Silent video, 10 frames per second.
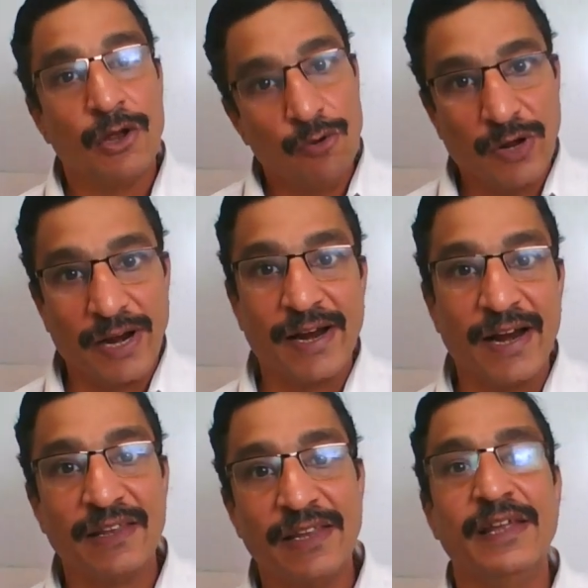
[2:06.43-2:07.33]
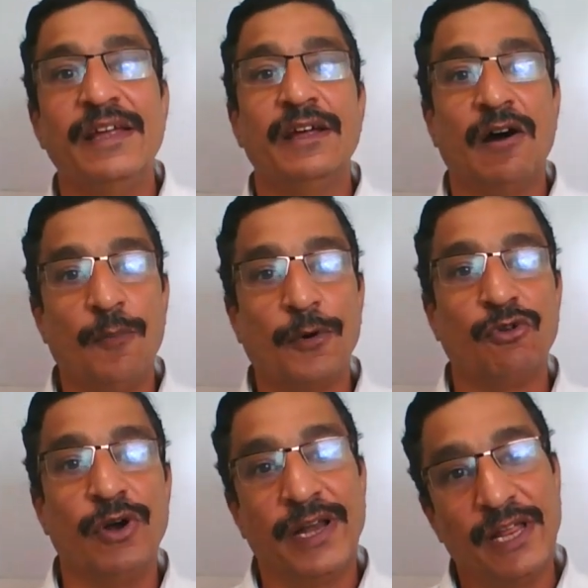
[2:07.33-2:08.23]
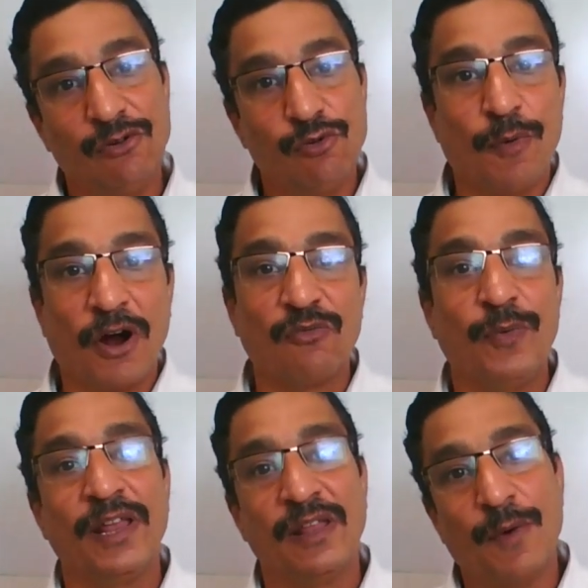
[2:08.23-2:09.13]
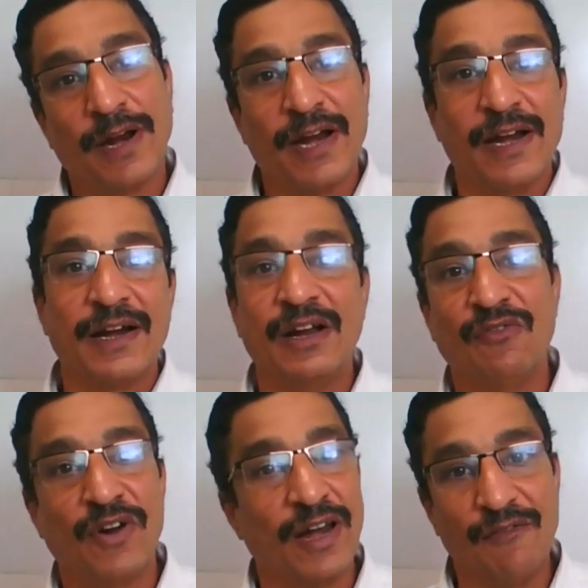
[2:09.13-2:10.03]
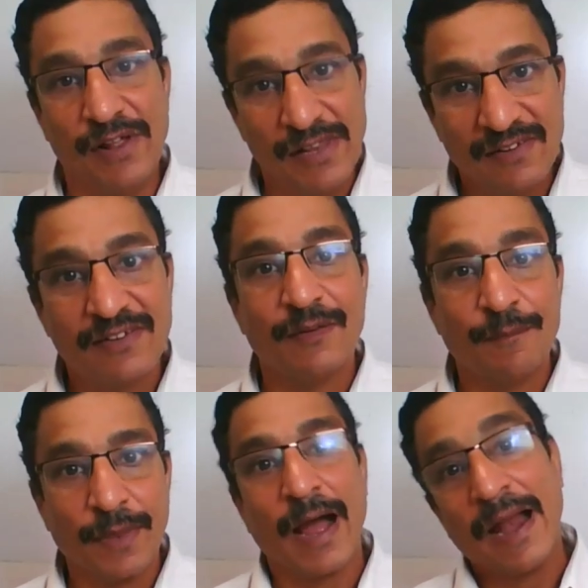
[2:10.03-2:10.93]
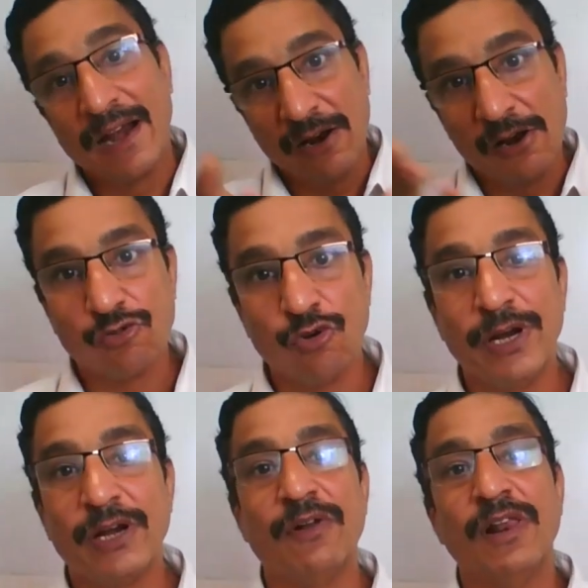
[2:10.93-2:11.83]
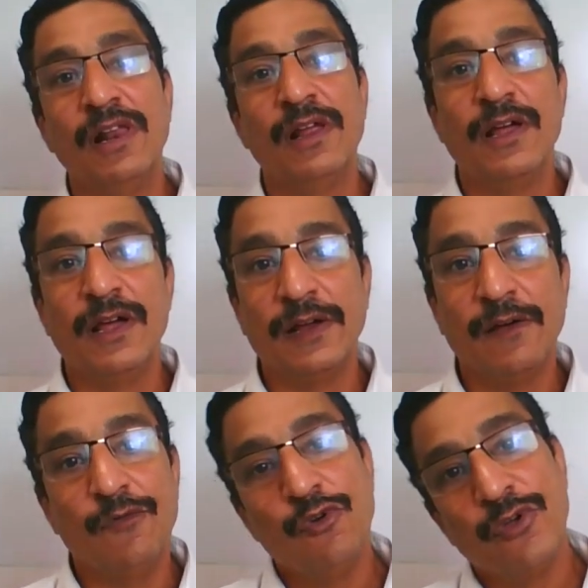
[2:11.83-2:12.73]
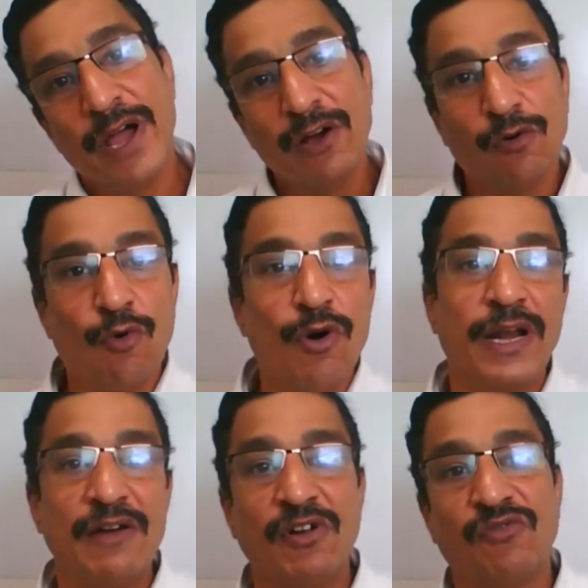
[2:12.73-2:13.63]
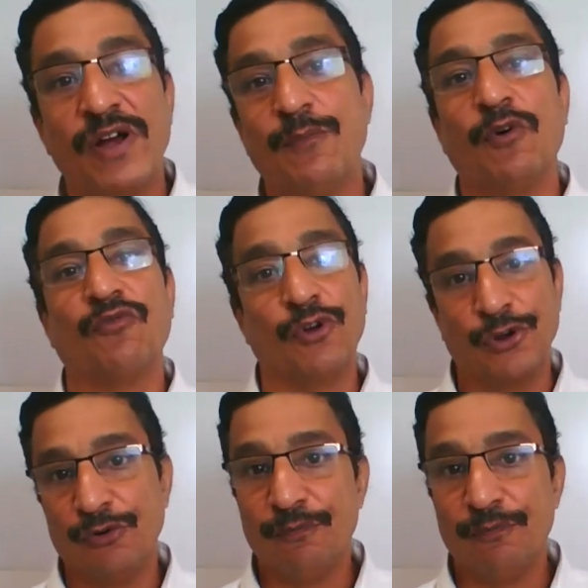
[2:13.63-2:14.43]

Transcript: You can get the opportunity to participate in the market at different levels, and also it will give you a good diversified portfolio.